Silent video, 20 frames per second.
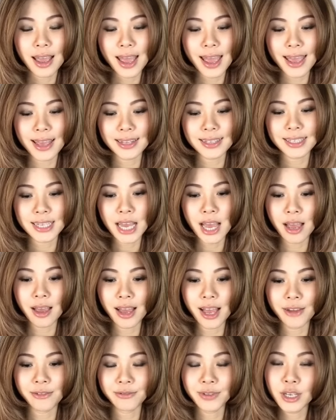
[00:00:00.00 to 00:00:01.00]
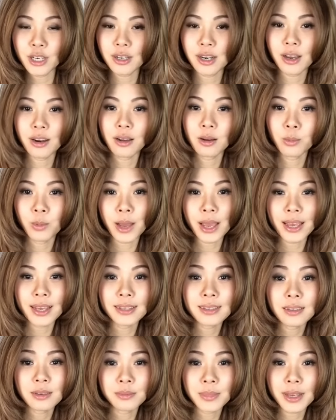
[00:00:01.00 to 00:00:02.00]
And I figured out a way
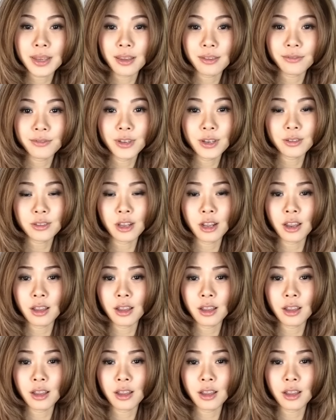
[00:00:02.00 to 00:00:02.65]
to make it feel